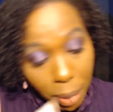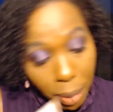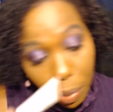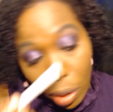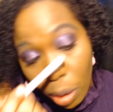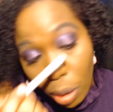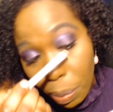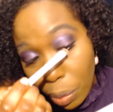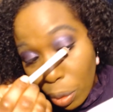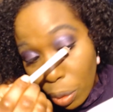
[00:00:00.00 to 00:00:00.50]

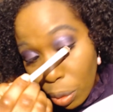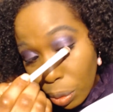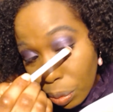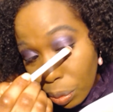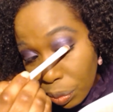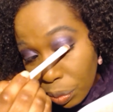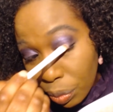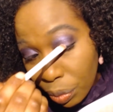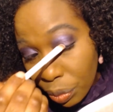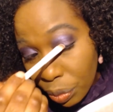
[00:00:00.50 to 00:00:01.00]
purple
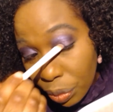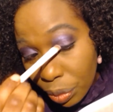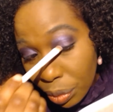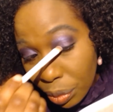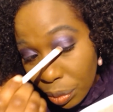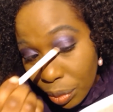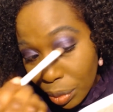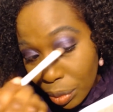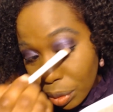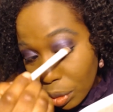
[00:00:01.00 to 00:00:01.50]

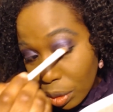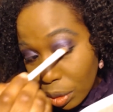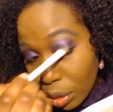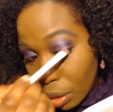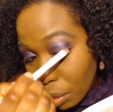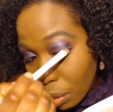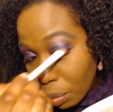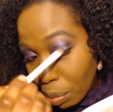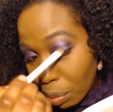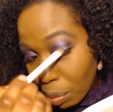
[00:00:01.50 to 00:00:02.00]

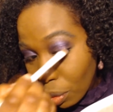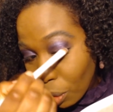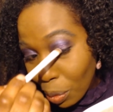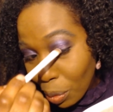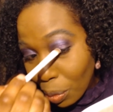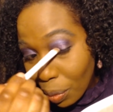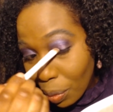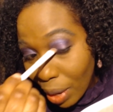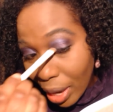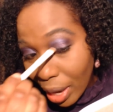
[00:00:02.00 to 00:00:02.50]

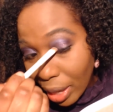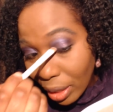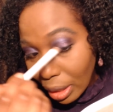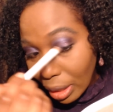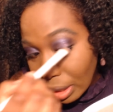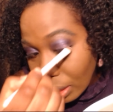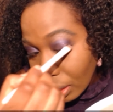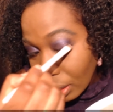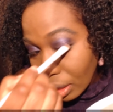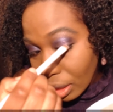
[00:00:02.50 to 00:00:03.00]
rain
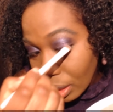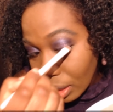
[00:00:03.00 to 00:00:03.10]
look.